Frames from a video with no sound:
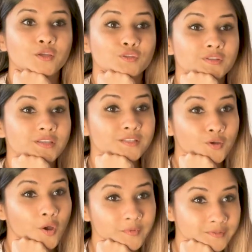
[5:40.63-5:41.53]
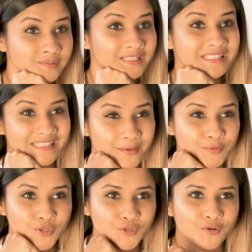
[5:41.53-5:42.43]
So there's a common
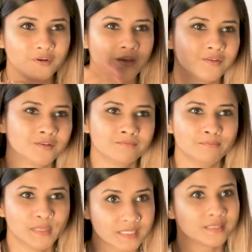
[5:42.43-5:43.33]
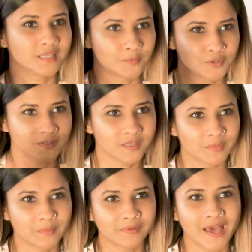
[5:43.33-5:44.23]
conception or other misconception
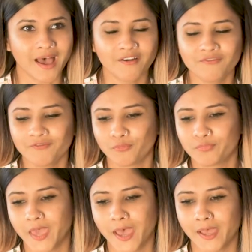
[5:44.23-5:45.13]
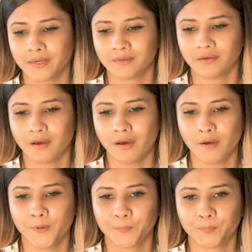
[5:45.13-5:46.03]
that people have that
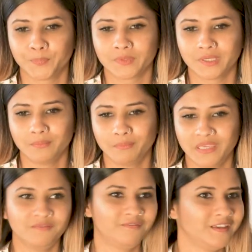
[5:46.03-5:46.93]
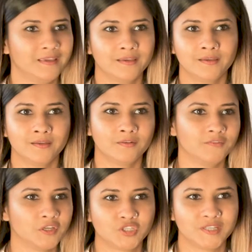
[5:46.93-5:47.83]
um, being vegan or
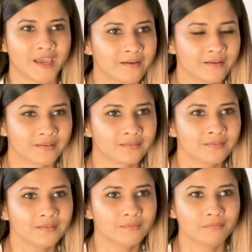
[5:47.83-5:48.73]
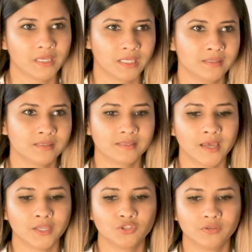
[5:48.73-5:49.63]
vegetarian means
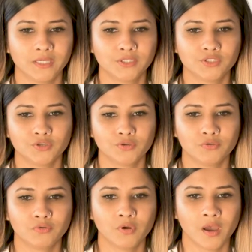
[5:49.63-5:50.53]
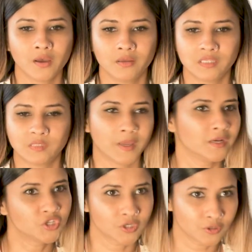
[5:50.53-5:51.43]
that you need to
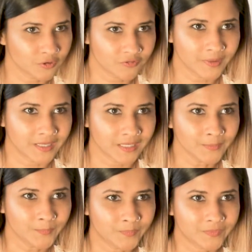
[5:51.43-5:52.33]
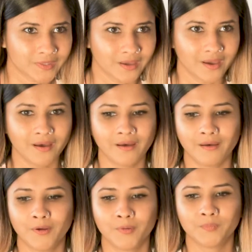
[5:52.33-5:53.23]
spend a shitload of money.
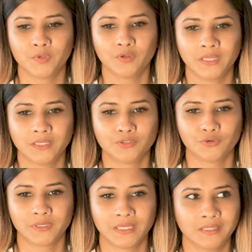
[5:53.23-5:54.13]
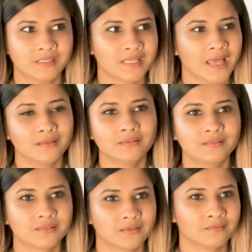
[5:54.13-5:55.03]
Um, you need to only eat
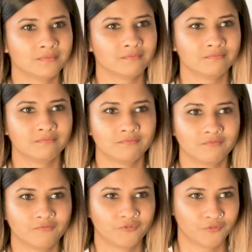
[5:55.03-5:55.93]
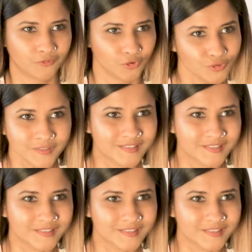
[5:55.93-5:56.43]
salads and fruits.